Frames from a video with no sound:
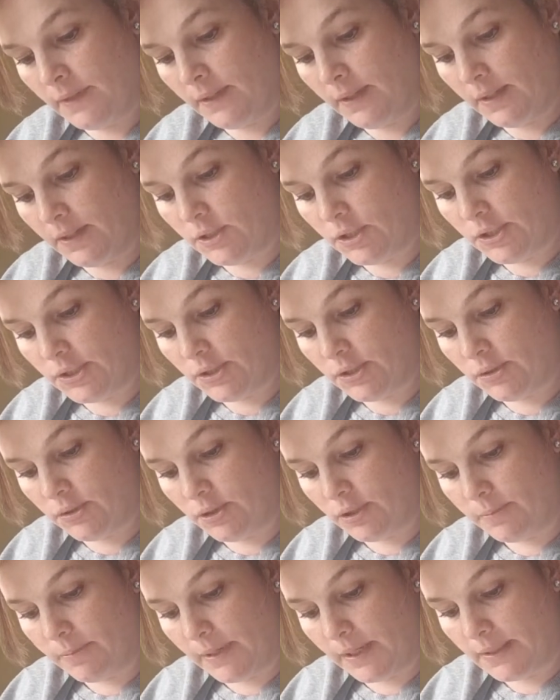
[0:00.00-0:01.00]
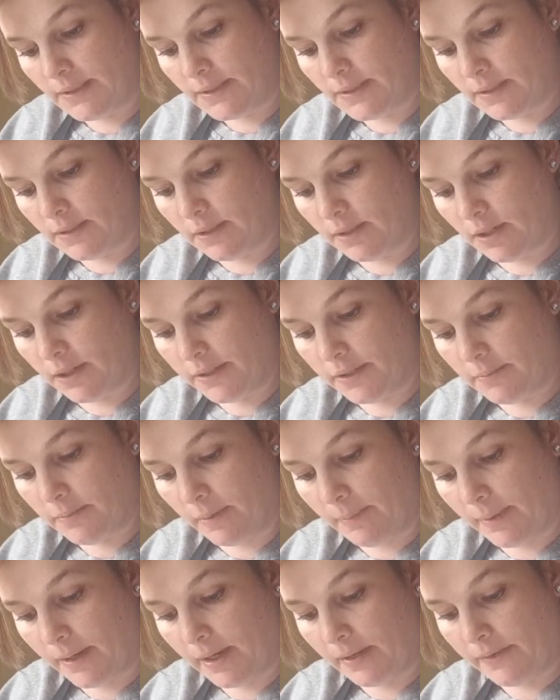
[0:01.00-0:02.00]
And just do your best to line them
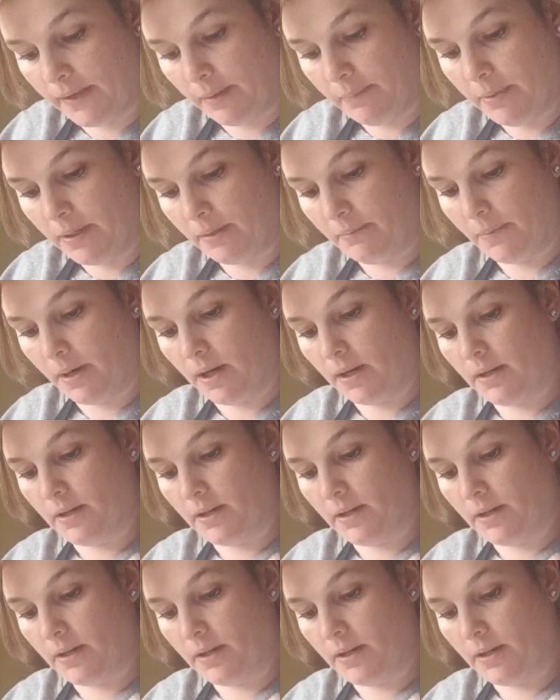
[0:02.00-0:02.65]
up on that pin mark.